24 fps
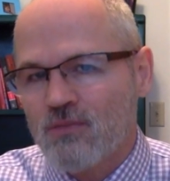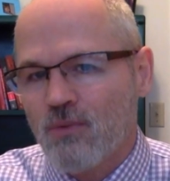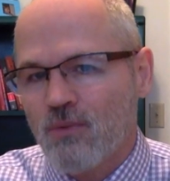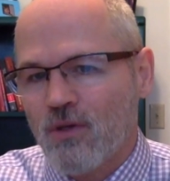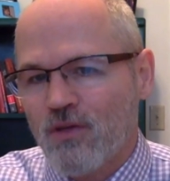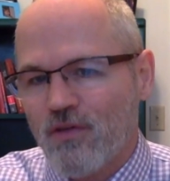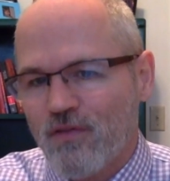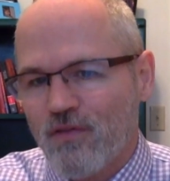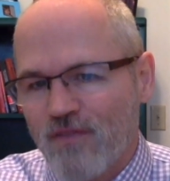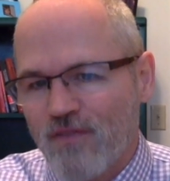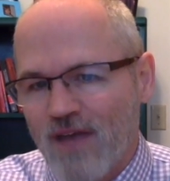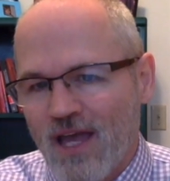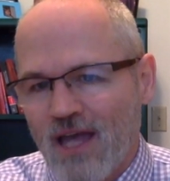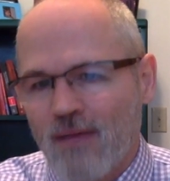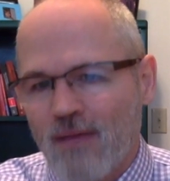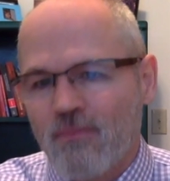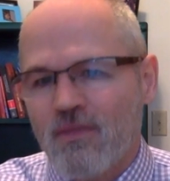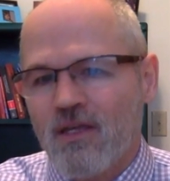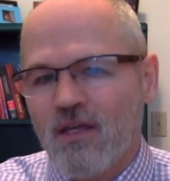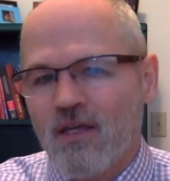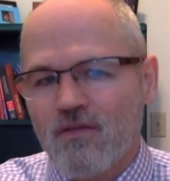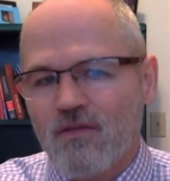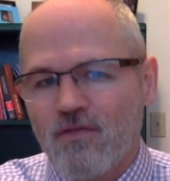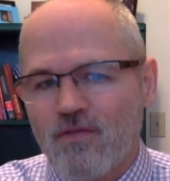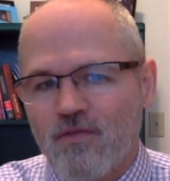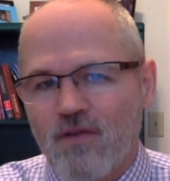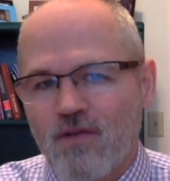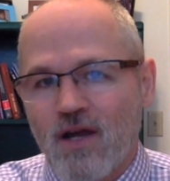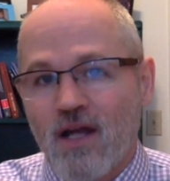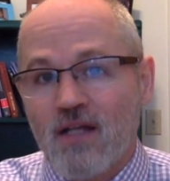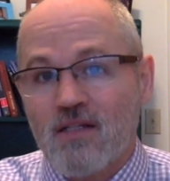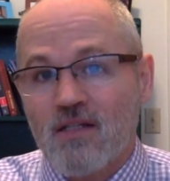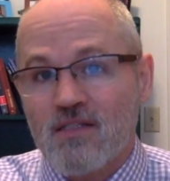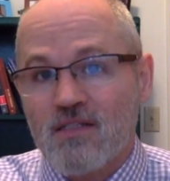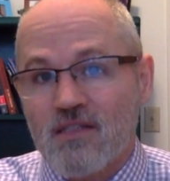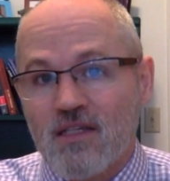with family and
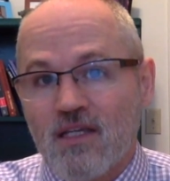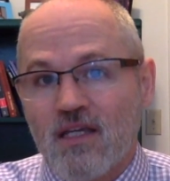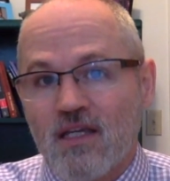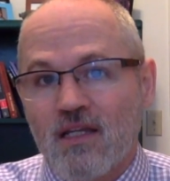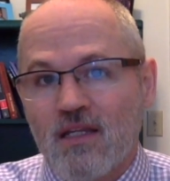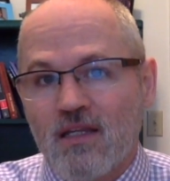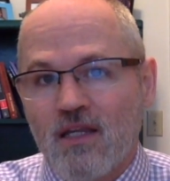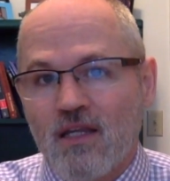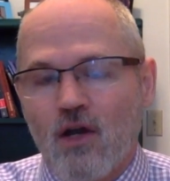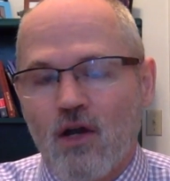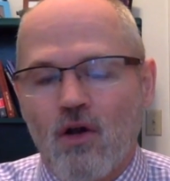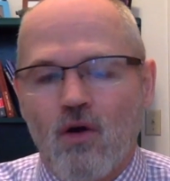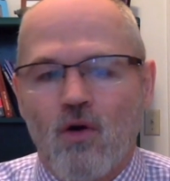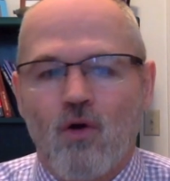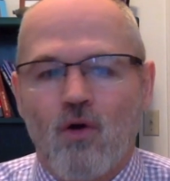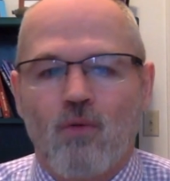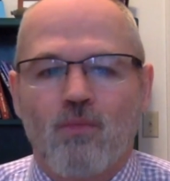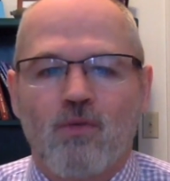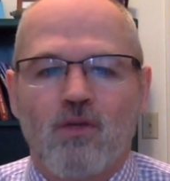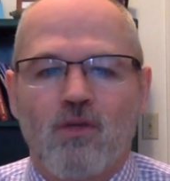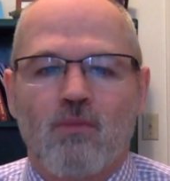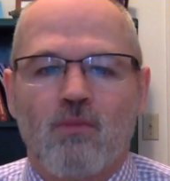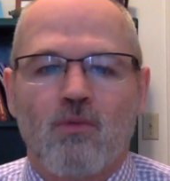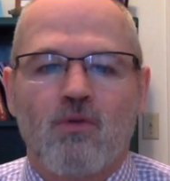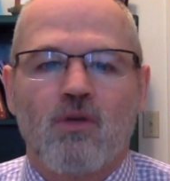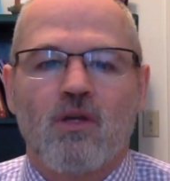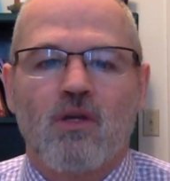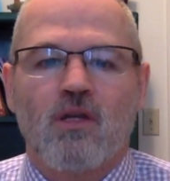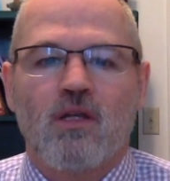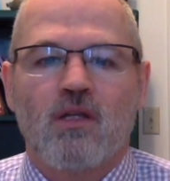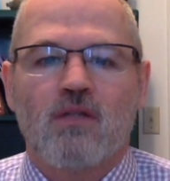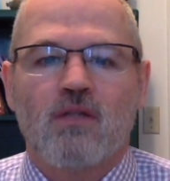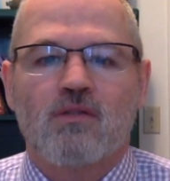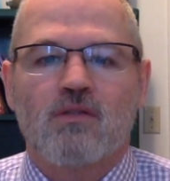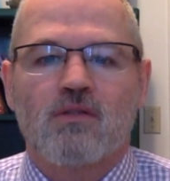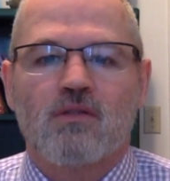friends in their home
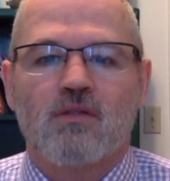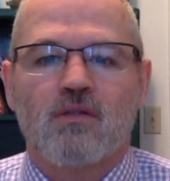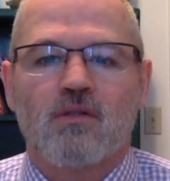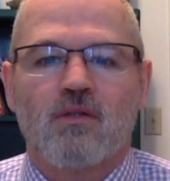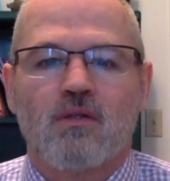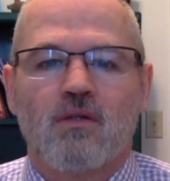communities.